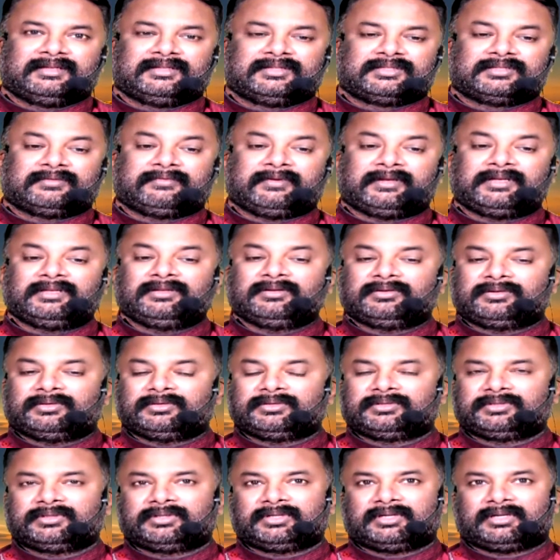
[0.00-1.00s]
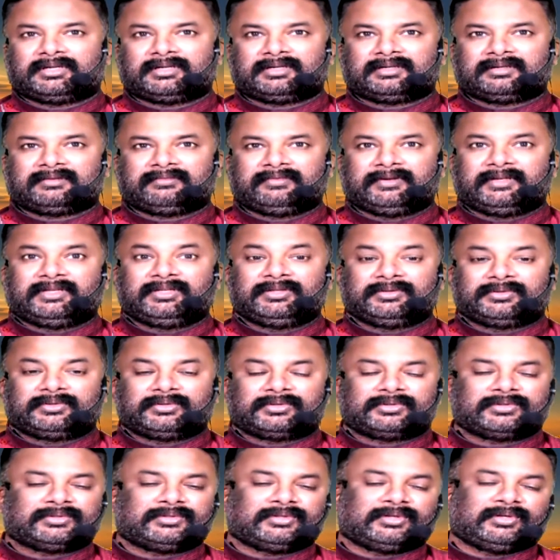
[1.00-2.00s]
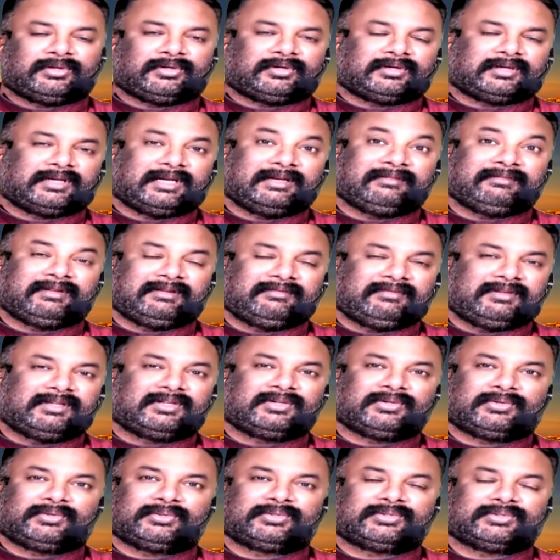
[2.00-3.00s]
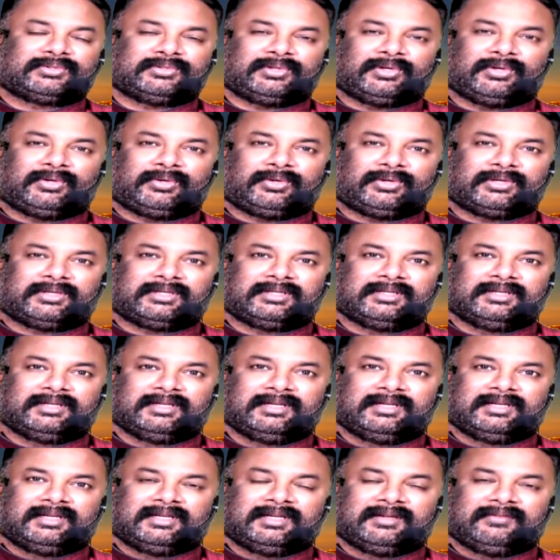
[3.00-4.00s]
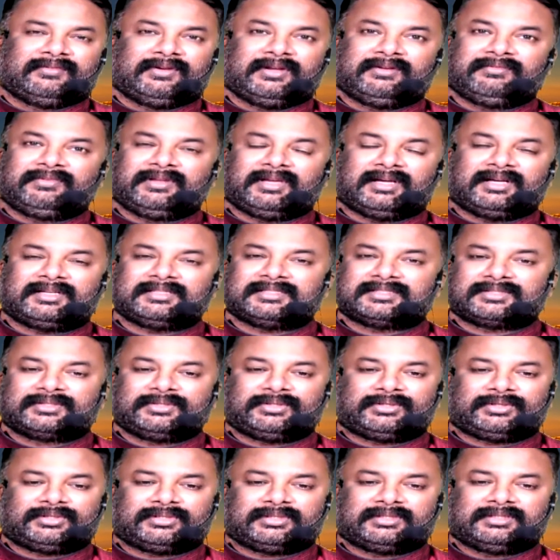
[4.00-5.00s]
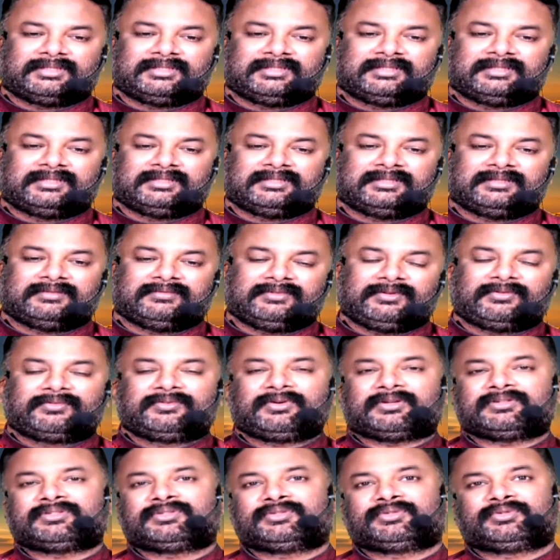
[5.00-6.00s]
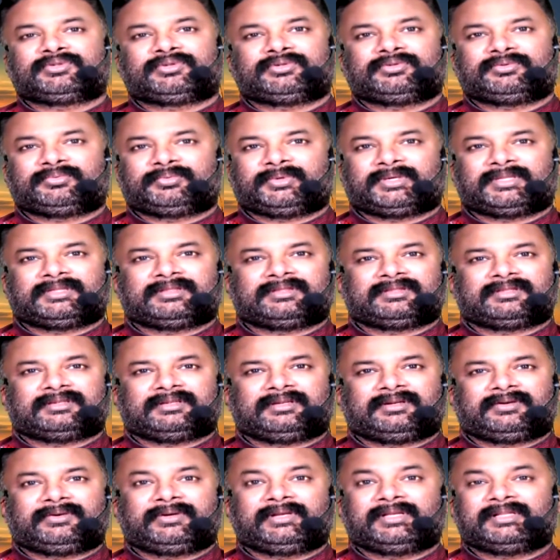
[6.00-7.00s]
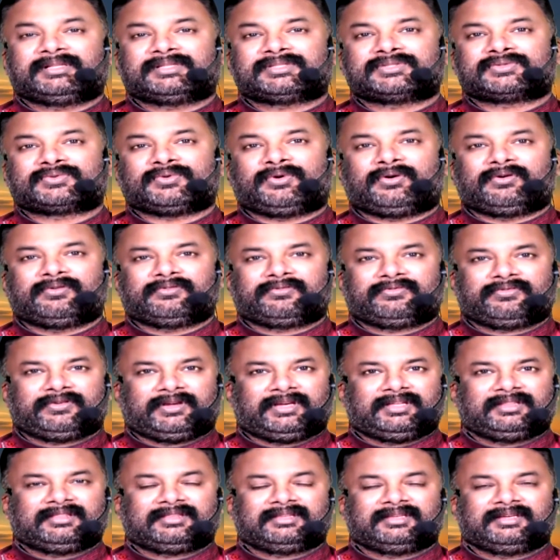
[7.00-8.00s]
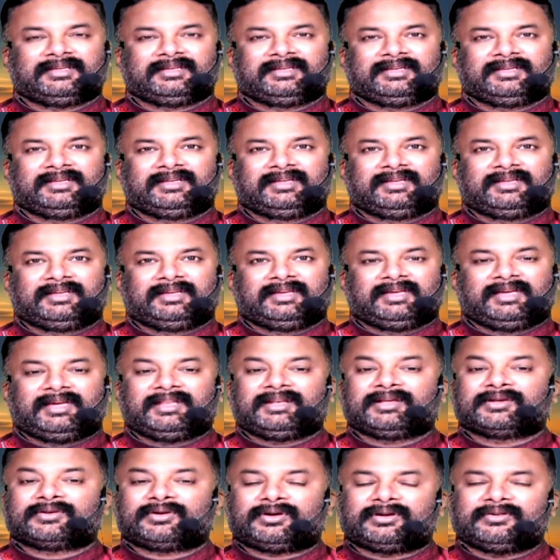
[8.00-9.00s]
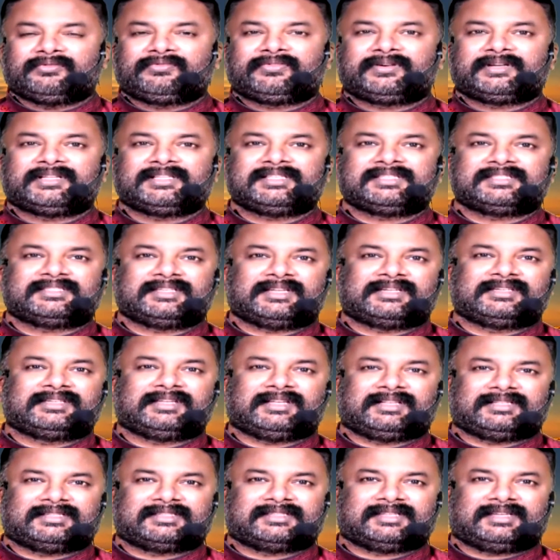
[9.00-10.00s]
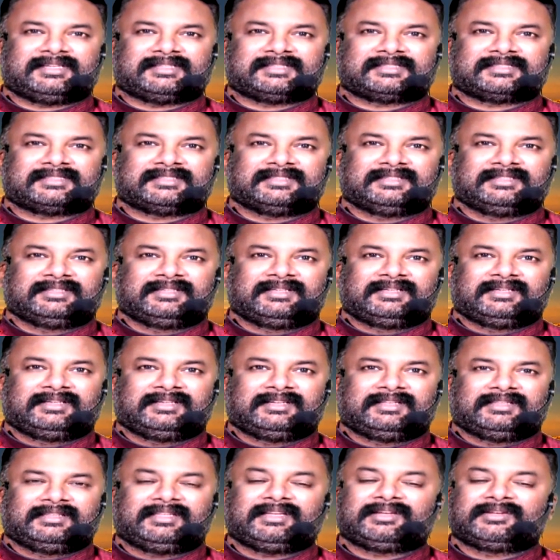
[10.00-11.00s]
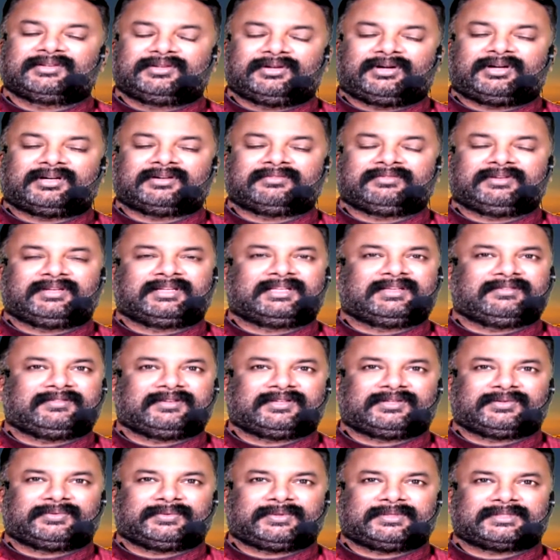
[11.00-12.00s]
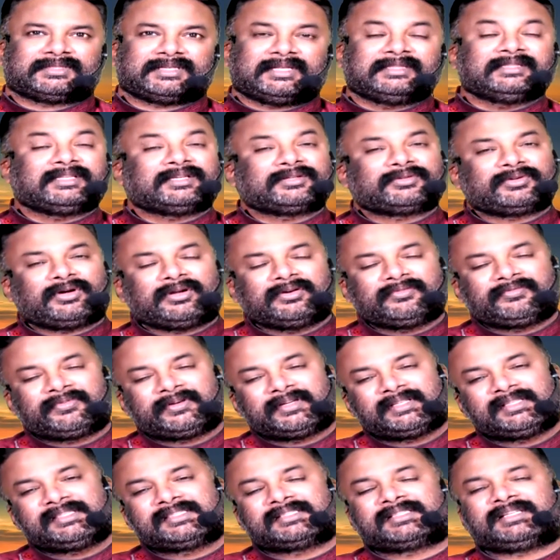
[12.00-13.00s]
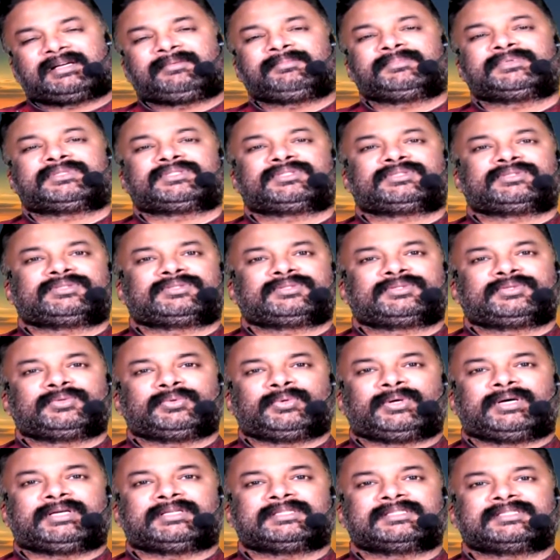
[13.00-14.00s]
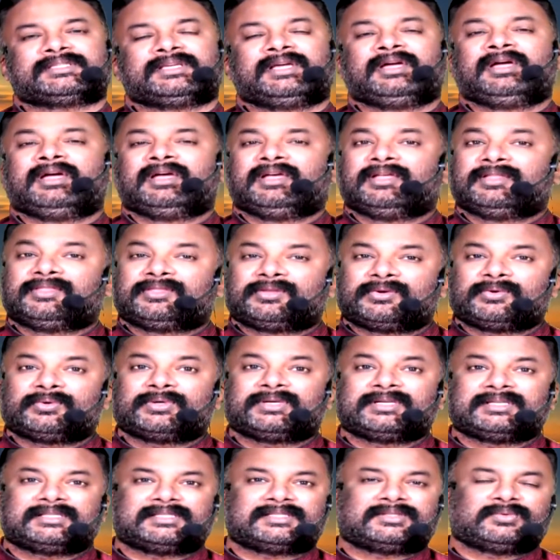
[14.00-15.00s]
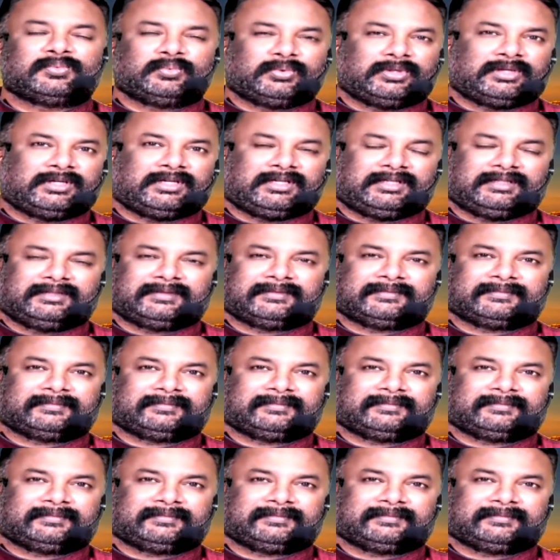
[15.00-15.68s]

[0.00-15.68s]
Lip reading: So when you go to God, when you go to the Lord, and when we go to the Lord, when we ask God, we've got to go with a real strong faith and a confidence that tells us that God will give it to us. And that confidence comes to us through His word.